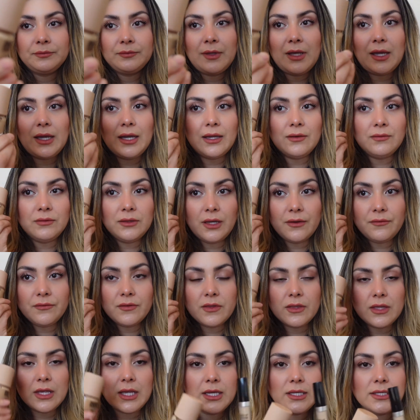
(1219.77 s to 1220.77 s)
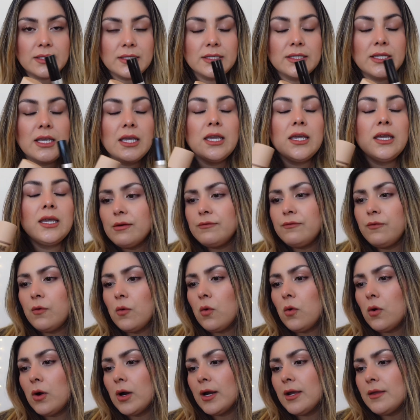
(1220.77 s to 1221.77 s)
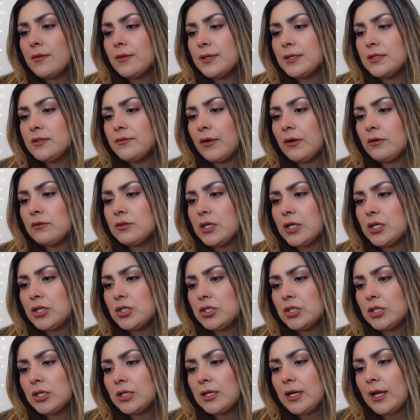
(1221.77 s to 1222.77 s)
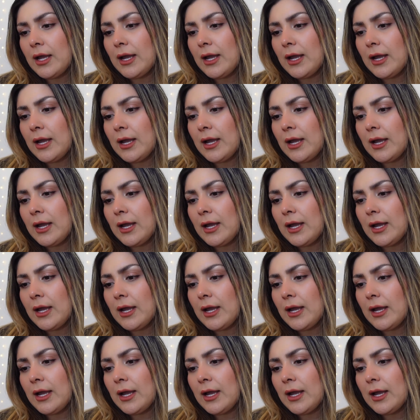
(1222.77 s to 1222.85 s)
I have loved this. For this foundation,